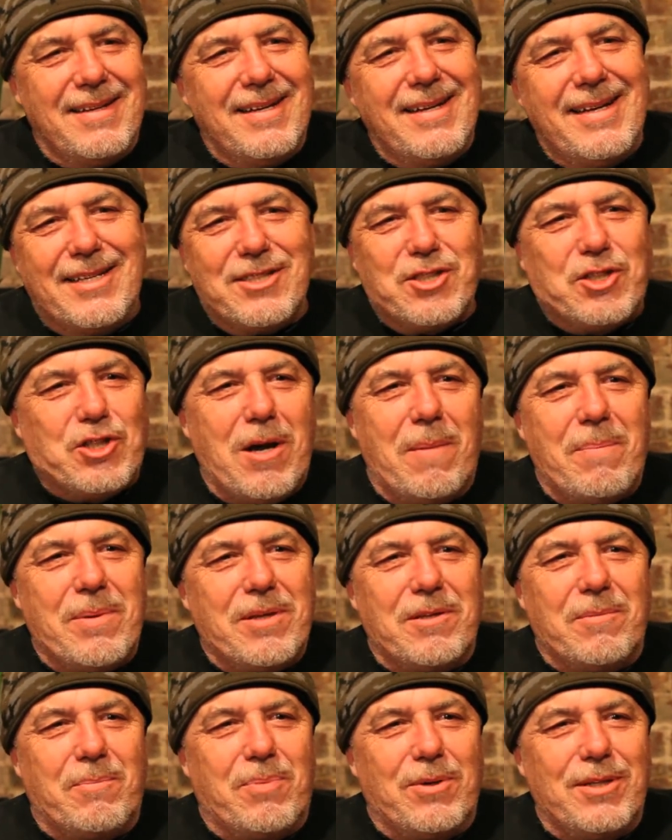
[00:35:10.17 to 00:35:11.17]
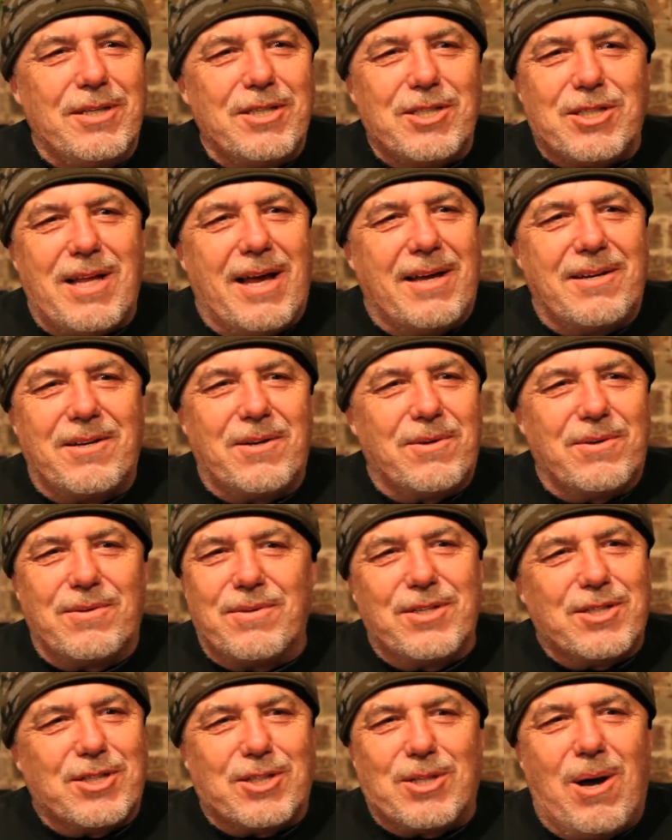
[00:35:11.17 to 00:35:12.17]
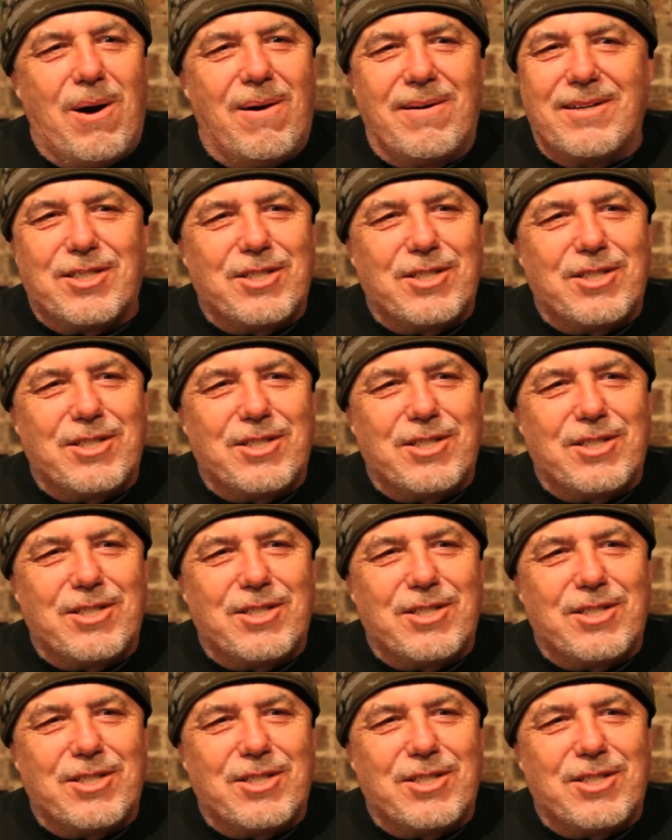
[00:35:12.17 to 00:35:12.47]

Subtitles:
his jumping the police line under this law